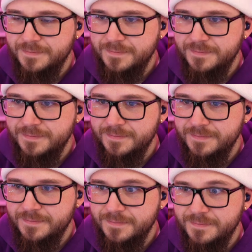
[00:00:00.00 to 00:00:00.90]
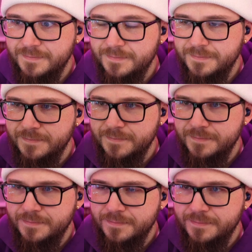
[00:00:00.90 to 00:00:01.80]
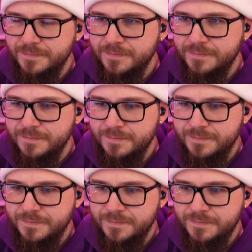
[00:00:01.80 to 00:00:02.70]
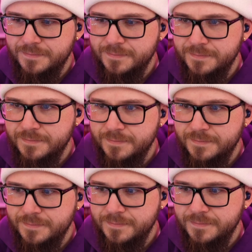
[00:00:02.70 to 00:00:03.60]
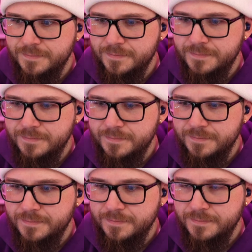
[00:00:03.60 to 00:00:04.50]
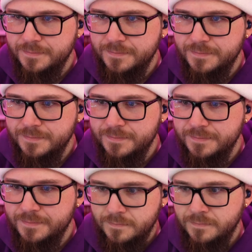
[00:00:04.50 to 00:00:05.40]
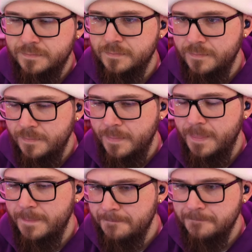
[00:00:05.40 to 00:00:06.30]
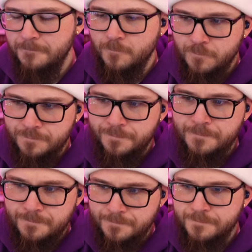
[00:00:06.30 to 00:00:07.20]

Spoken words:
Nothing is said.